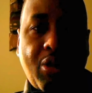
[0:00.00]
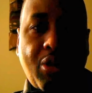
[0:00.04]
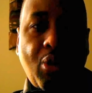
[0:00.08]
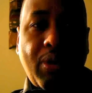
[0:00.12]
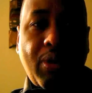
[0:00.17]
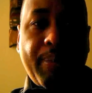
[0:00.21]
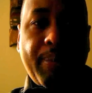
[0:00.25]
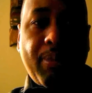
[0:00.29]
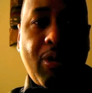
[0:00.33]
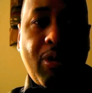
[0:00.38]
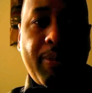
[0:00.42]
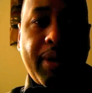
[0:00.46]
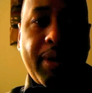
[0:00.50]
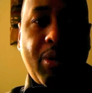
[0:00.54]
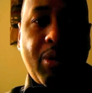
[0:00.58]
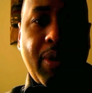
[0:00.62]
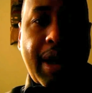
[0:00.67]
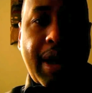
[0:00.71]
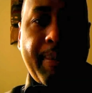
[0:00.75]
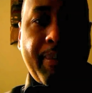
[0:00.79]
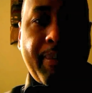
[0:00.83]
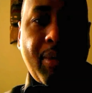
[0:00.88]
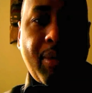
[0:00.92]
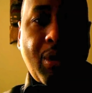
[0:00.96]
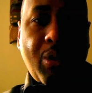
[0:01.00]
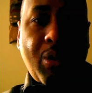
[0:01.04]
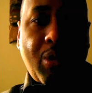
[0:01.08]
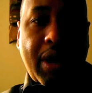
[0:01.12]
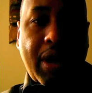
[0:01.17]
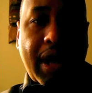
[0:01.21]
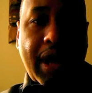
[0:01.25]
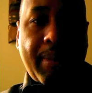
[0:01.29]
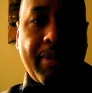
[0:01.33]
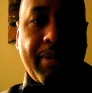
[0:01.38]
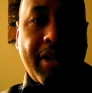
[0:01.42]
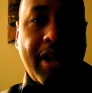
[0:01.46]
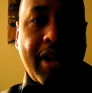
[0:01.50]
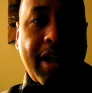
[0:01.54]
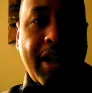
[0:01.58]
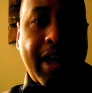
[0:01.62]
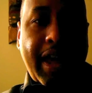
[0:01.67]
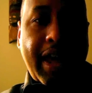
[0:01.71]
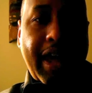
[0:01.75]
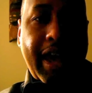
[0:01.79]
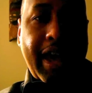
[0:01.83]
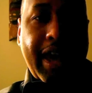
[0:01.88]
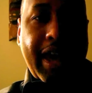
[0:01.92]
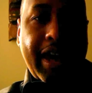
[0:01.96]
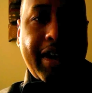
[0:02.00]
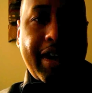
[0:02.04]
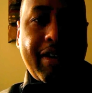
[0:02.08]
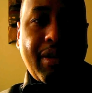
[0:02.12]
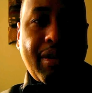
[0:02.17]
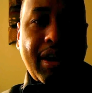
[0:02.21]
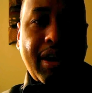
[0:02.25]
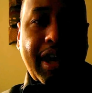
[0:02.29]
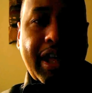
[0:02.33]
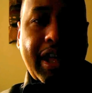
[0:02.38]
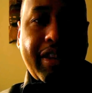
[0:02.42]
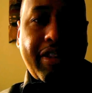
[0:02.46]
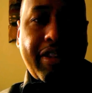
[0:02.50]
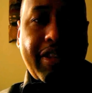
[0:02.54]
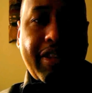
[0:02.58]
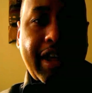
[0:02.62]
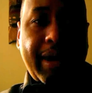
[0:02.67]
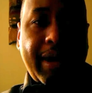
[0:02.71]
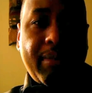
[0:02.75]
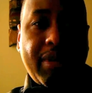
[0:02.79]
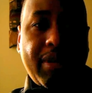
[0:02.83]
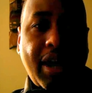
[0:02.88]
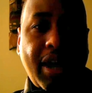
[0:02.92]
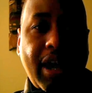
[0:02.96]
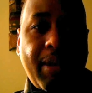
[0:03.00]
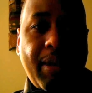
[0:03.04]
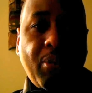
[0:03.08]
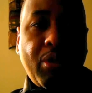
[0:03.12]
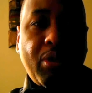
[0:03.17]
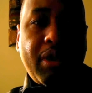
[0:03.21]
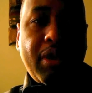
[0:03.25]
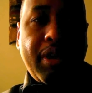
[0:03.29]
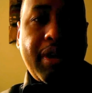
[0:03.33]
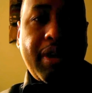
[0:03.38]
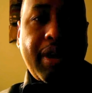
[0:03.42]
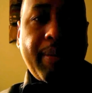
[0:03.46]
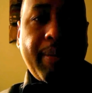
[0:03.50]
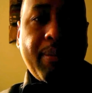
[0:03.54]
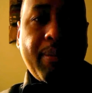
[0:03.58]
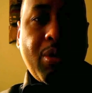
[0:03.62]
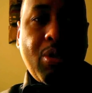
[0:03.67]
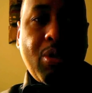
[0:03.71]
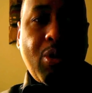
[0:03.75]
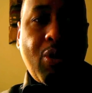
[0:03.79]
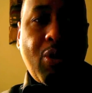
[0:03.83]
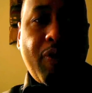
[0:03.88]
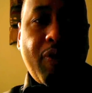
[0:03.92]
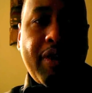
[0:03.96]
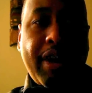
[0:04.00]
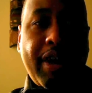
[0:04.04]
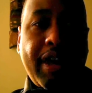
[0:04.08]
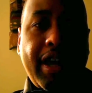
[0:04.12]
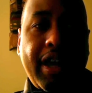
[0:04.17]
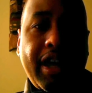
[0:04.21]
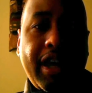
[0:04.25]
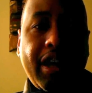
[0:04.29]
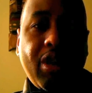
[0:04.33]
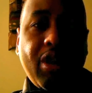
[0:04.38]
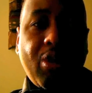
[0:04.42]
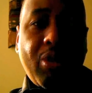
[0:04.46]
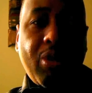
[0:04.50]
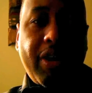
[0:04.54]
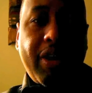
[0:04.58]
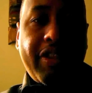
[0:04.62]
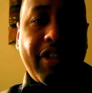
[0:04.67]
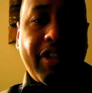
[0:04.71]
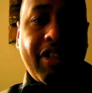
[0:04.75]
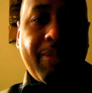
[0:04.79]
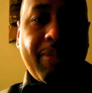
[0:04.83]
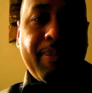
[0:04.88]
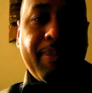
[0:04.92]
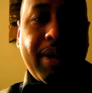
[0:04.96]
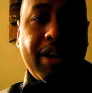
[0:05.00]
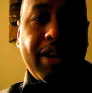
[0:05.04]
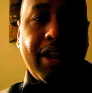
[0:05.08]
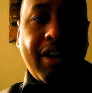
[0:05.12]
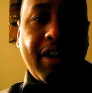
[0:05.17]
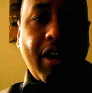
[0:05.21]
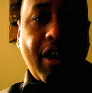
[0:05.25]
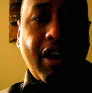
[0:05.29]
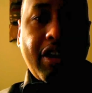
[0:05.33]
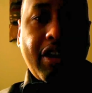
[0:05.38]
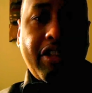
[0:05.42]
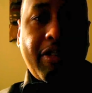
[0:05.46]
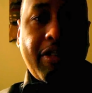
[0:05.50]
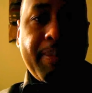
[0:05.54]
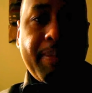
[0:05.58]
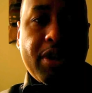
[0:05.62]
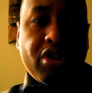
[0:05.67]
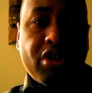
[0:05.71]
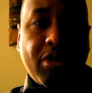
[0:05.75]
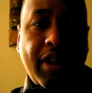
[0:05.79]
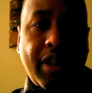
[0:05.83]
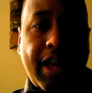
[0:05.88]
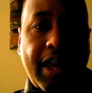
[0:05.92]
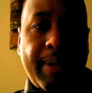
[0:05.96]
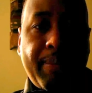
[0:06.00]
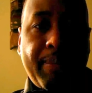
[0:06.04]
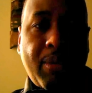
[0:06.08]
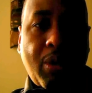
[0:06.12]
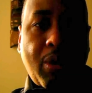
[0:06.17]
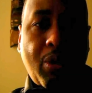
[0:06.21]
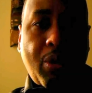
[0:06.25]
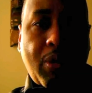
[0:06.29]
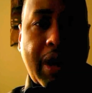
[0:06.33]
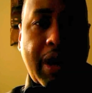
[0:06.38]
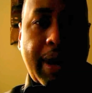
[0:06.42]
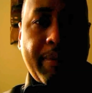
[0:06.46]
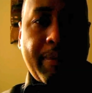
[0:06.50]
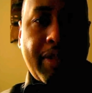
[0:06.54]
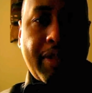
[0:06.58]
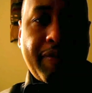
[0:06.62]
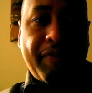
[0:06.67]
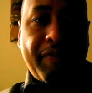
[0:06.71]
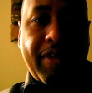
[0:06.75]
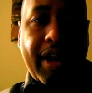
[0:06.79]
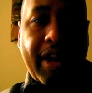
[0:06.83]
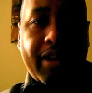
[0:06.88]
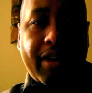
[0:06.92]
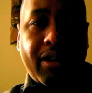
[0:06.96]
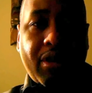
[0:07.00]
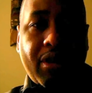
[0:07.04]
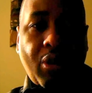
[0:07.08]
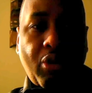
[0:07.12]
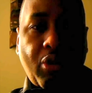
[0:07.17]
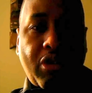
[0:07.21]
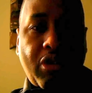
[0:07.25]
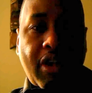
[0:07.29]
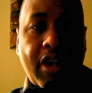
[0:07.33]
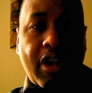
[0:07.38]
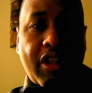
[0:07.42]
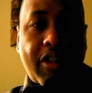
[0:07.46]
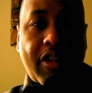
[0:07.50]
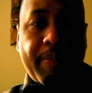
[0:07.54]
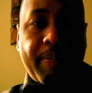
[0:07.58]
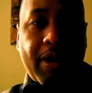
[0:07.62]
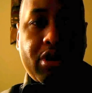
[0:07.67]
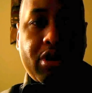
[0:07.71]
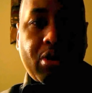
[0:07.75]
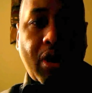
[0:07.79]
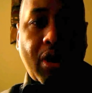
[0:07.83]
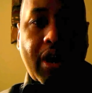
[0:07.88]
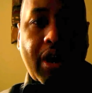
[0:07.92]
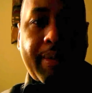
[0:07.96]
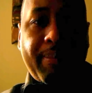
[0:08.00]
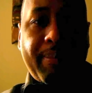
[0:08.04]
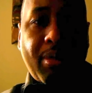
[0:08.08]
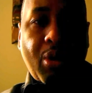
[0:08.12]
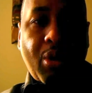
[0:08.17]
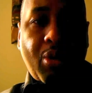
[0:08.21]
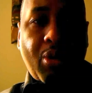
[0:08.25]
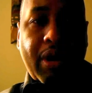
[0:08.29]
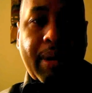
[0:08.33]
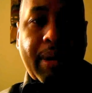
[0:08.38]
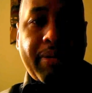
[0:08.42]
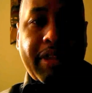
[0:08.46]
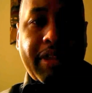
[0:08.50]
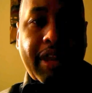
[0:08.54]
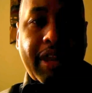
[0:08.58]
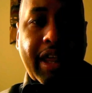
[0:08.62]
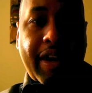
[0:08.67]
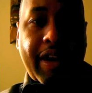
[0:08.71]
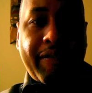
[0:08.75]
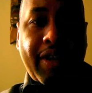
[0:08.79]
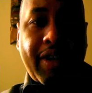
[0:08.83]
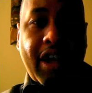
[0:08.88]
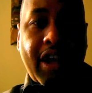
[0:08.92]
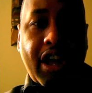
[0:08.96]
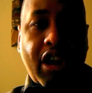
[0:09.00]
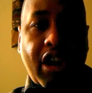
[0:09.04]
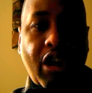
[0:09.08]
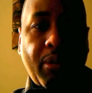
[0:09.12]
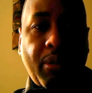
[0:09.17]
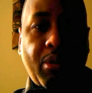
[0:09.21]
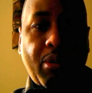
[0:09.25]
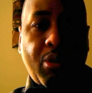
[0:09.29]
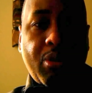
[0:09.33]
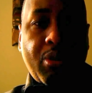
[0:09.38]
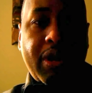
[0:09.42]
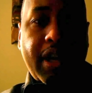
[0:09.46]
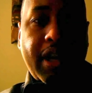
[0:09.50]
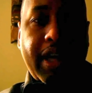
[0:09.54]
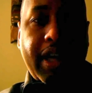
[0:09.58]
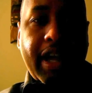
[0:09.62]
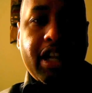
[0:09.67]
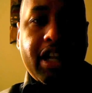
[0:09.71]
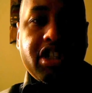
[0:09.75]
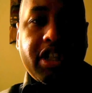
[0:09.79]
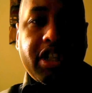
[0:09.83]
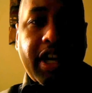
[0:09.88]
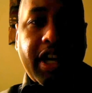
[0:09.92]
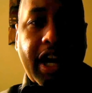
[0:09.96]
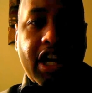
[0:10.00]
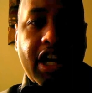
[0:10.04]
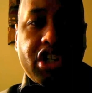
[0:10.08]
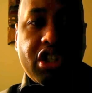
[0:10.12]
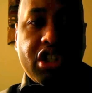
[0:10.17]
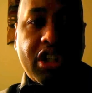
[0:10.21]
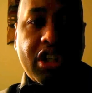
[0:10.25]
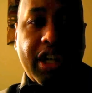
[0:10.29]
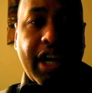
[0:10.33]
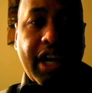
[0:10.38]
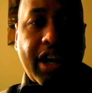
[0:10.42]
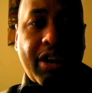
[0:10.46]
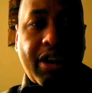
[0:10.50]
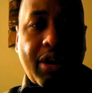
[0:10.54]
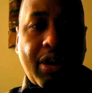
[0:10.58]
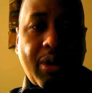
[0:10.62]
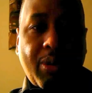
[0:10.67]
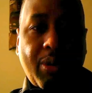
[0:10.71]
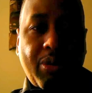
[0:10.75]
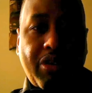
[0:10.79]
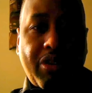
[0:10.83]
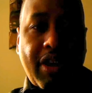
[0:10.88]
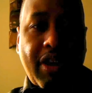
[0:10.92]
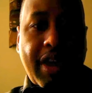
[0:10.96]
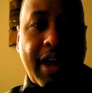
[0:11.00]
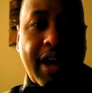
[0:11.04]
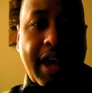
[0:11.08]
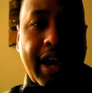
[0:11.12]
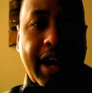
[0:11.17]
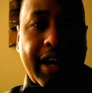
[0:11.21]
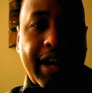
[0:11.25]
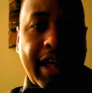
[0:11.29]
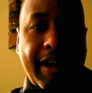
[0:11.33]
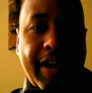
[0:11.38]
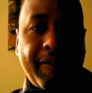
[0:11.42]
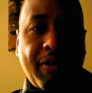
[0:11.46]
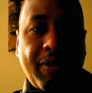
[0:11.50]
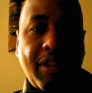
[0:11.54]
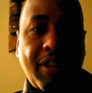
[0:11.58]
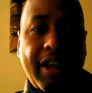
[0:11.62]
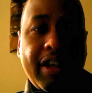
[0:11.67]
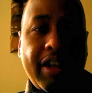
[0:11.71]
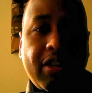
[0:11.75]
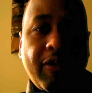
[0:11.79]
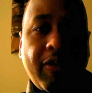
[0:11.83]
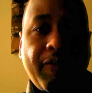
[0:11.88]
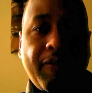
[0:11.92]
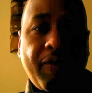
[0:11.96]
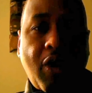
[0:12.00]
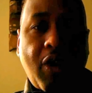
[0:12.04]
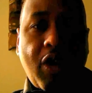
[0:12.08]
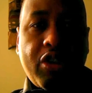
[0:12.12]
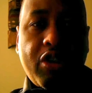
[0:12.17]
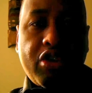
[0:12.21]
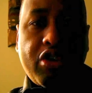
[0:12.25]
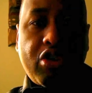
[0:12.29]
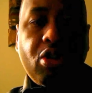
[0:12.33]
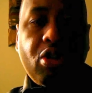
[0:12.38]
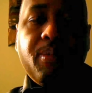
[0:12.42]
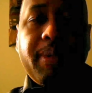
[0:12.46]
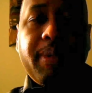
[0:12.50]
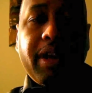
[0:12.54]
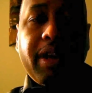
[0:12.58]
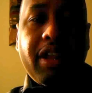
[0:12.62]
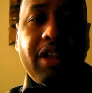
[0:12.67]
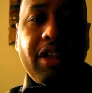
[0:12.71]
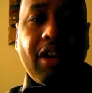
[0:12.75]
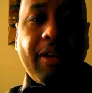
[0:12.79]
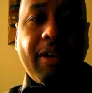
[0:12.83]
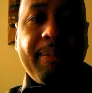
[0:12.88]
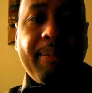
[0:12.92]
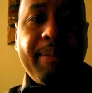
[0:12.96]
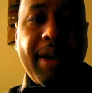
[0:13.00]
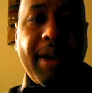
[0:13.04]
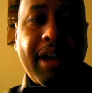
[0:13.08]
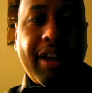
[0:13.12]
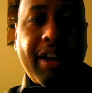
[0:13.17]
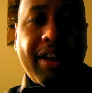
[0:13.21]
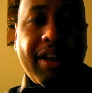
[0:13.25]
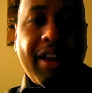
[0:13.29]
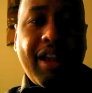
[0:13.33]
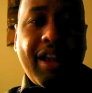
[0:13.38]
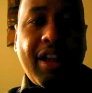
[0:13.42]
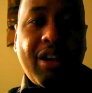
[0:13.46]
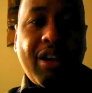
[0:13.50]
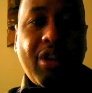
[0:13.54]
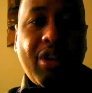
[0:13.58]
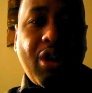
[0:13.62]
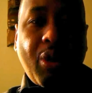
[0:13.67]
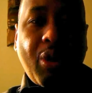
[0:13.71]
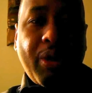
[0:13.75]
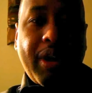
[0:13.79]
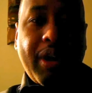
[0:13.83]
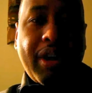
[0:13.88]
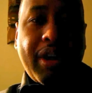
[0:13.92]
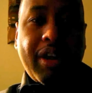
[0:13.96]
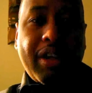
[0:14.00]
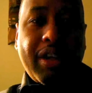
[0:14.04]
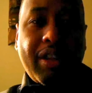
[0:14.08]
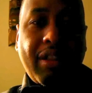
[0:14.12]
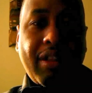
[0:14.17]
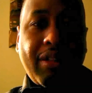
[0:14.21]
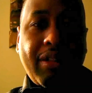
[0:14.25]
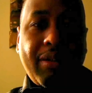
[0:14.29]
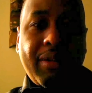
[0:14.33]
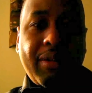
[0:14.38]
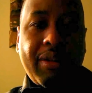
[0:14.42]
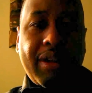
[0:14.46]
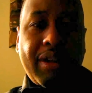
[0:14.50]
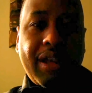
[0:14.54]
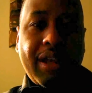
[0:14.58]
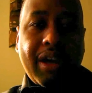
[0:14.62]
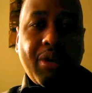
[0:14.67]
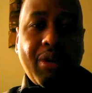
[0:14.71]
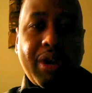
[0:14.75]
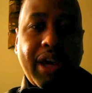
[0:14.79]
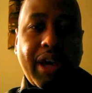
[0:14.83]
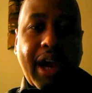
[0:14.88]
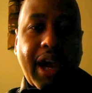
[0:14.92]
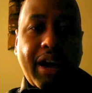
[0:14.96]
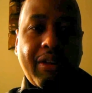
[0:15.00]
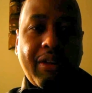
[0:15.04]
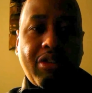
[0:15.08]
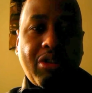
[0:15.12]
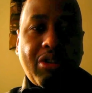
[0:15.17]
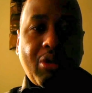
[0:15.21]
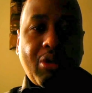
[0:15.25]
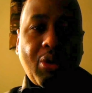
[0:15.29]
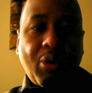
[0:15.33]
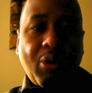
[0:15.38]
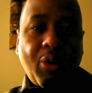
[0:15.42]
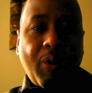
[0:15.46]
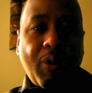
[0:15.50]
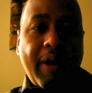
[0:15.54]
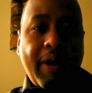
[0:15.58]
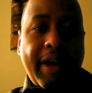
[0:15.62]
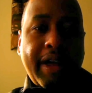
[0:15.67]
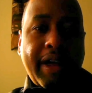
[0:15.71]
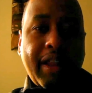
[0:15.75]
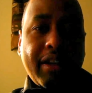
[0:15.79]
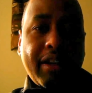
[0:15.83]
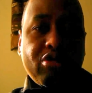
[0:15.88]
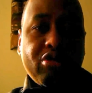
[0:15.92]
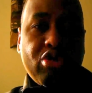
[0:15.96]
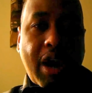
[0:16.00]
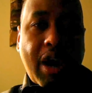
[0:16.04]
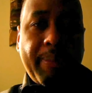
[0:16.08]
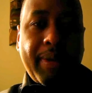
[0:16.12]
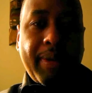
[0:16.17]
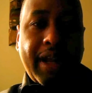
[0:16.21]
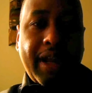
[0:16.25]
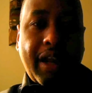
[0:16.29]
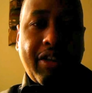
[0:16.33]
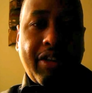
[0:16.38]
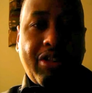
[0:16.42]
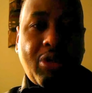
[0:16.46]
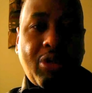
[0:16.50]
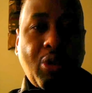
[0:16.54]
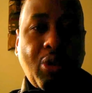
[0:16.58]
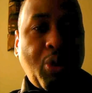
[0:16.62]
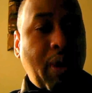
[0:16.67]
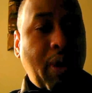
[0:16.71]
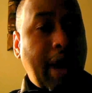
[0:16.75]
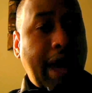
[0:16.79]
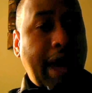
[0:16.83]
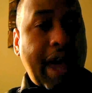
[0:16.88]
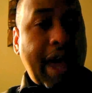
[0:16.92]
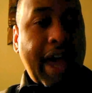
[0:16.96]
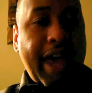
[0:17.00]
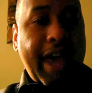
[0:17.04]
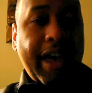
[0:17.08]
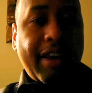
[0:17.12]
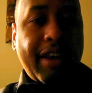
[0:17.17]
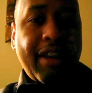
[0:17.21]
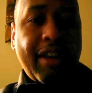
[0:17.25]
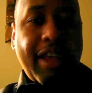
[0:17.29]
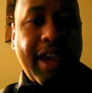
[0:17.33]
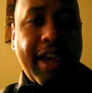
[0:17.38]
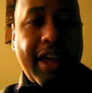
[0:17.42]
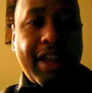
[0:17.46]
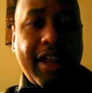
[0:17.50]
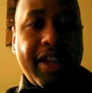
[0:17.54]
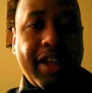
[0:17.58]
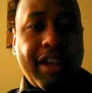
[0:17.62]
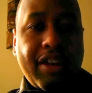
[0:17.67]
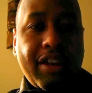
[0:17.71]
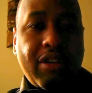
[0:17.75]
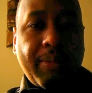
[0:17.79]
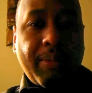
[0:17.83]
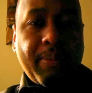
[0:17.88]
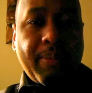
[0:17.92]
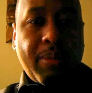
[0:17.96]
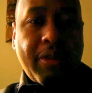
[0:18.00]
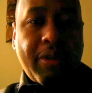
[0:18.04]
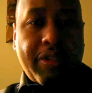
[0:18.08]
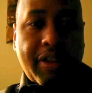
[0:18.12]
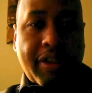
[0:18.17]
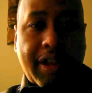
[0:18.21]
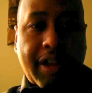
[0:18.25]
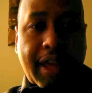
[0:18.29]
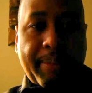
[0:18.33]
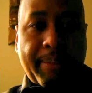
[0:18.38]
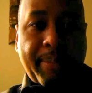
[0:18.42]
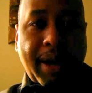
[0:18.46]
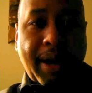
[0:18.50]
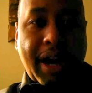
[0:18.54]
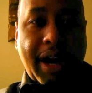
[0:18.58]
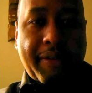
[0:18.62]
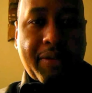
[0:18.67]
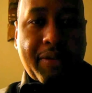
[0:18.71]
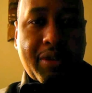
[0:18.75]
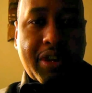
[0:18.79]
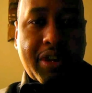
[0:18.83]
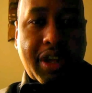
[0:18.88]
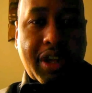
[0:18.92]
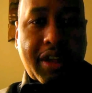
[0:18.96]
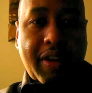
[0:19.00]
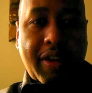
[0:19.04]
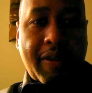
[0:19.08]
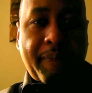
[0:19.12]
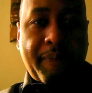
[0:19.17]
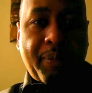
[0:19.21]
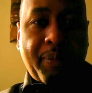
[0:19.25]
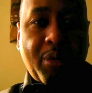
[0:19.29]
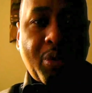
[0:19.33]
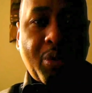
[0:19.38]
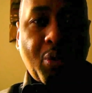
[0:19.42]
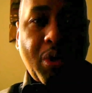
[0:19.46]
school improvement grant programs, and at the same time would improve increasing spending on special ed programs. In fact, those special ed programs that have helped create education ghettos and have led to far too many young men going out of school, dropping out of school, and heading into prison and poverty.